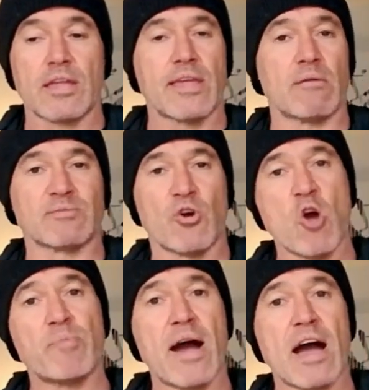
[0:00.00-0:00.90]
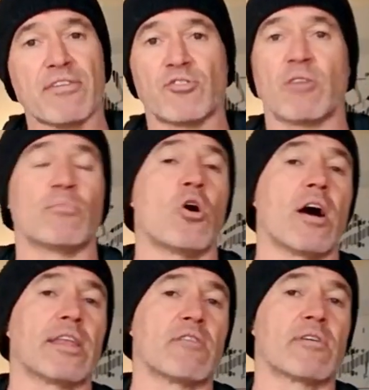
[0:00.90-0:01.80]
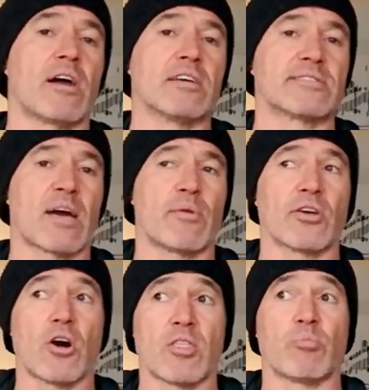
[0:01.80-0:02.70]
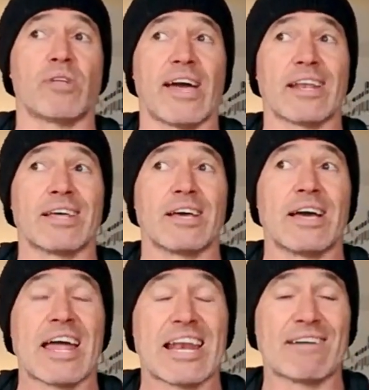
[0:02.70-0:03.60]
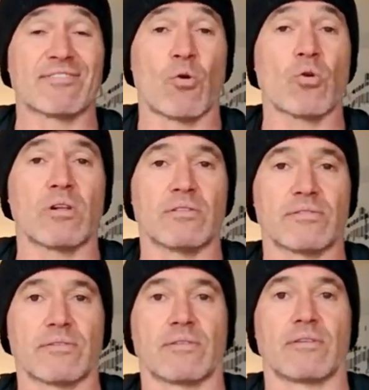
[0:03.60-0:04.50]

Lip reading: Now it was her path and not mine. I realised that when I got on the plane and left Auckland